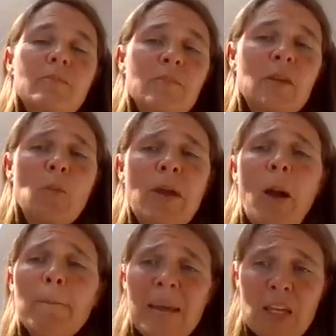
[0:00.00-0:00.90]
it will be
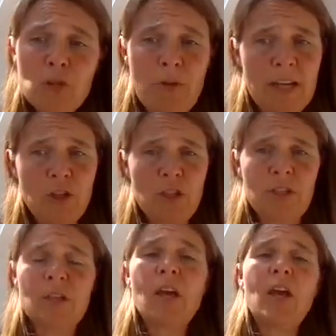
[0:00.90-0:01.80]
our beach
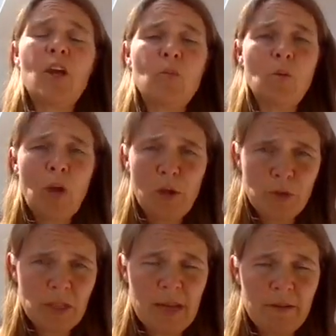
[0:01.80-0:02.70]
rangers who will go
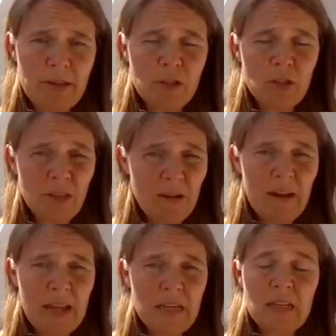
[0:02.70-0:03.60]
to their
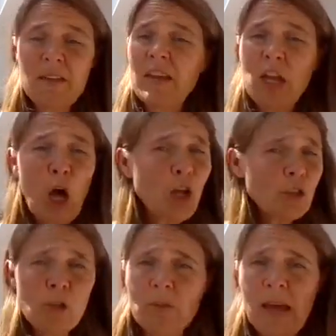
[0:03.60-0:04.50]
aid. They
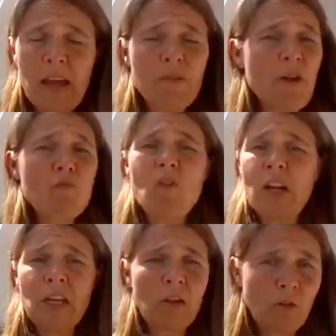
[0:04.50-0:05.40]
can't do that if they're
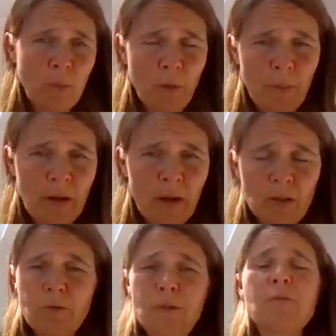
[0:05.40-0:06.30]
running along the promenade
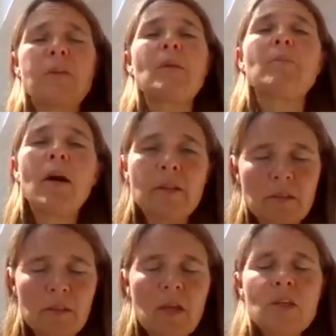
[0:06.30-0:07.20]
of 15
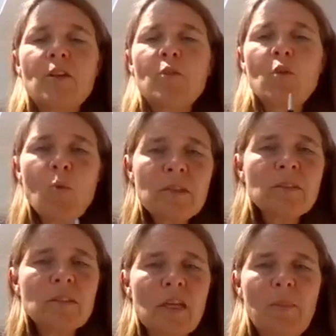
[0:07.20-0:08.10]
miles. So you will
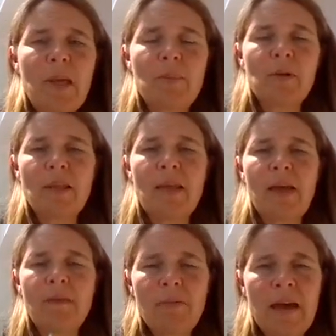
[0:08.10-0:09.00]
see people in
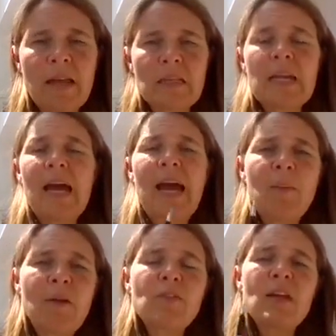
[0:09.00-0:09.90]
their vans.
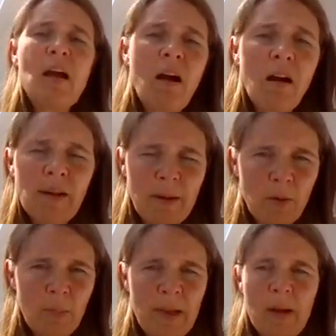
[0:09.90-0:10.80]
However, they are out
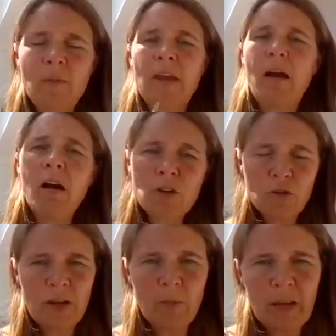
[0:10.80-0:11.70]
and about. They are
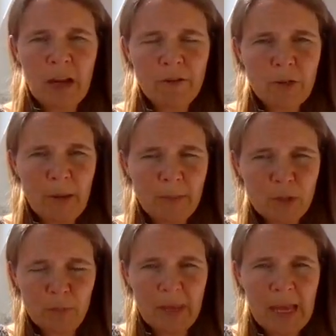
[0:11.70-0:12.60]
trying to encourage people
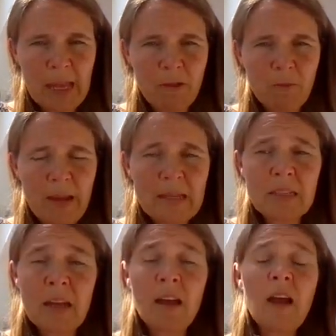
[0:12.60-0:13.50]
to behave better.